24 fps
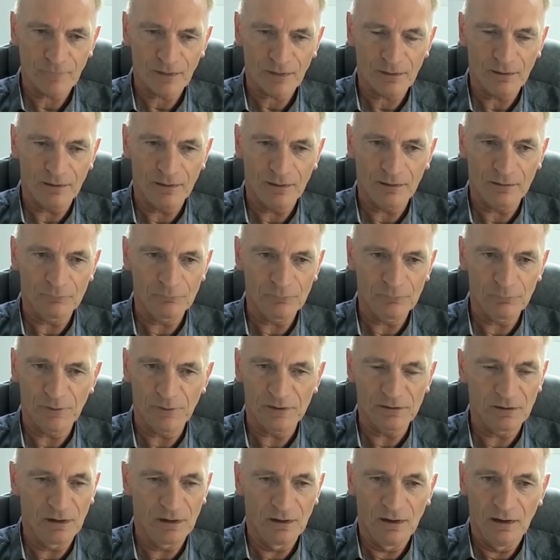
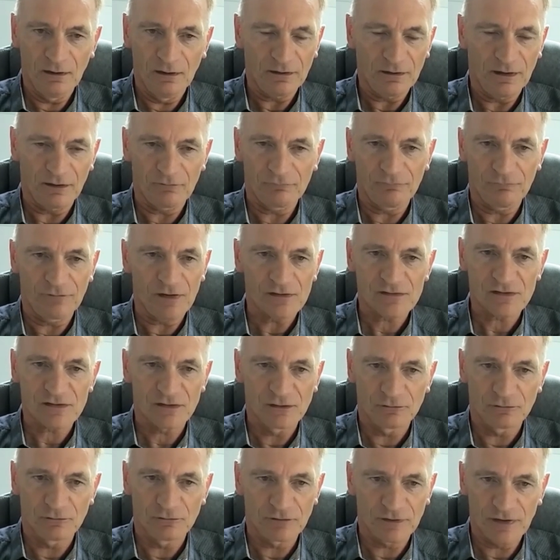But like virtually
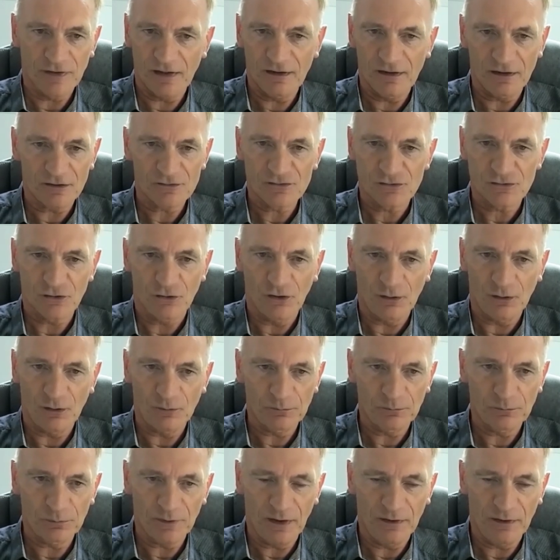overnight, I shot up,
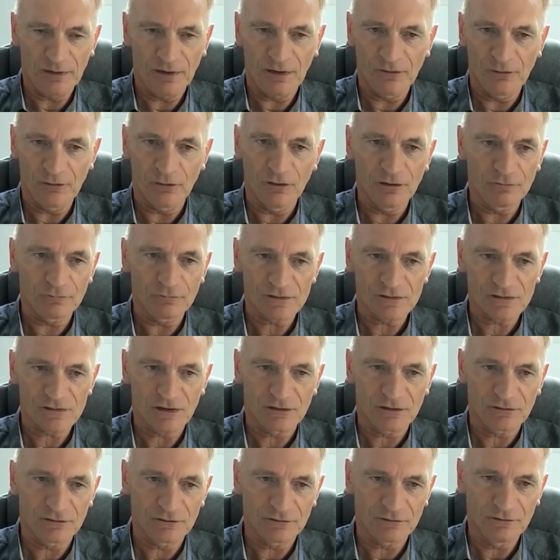and then all of a
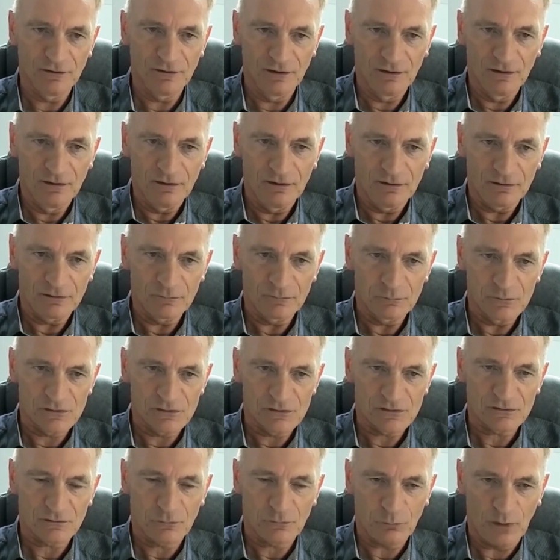sudden there
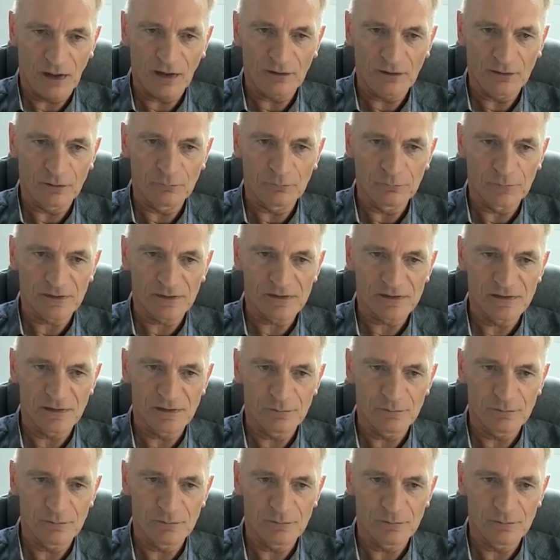was quite a number of